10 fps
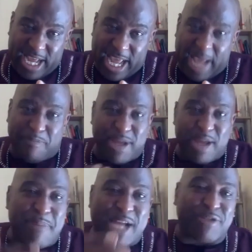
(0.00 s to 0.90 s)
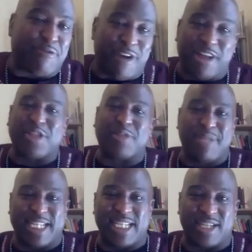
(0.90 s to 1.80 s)
and be about the Father's
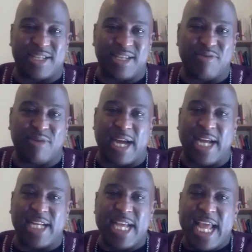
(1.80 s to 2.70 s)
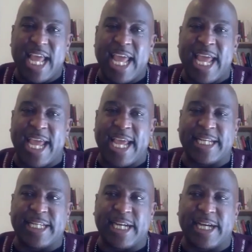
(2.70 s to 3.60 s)
business, right? And
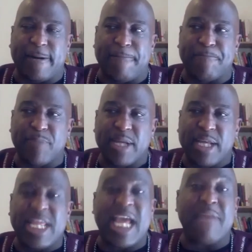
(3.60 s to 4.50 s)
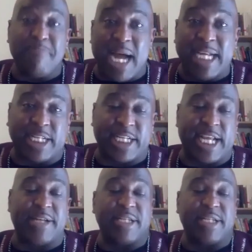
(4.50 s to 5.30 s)
that mindset,